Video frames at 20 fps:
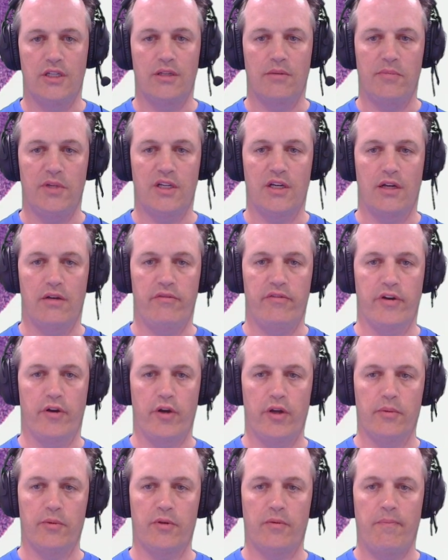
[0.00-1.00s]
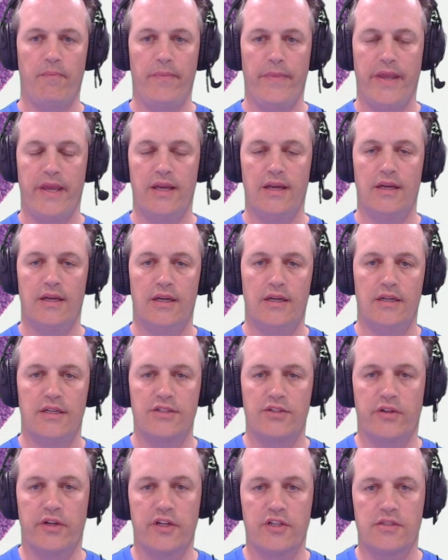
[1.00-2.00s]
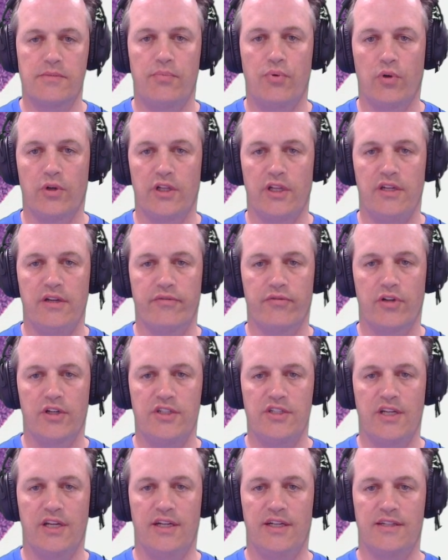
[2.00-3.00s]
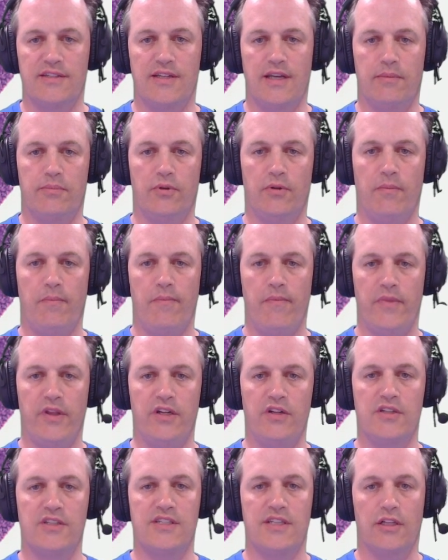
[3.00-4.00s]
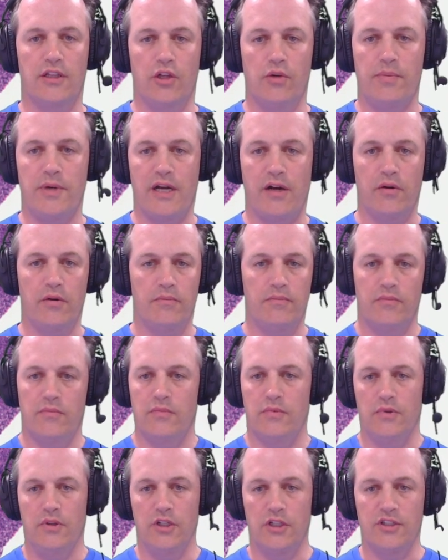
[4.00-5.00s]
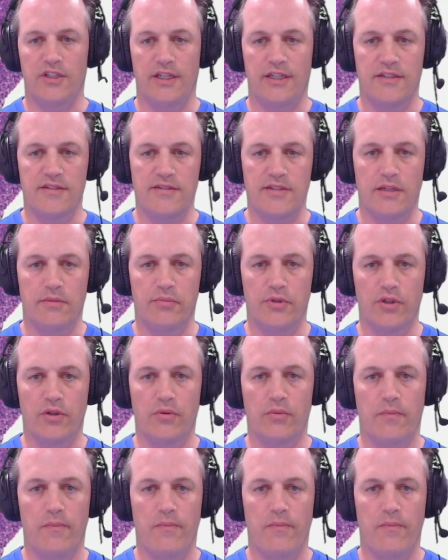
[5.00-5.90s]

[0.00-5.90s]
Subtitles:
can be kind of variable. So here's a poorly differentiated example. And you can see low power, looks like a sea of blue.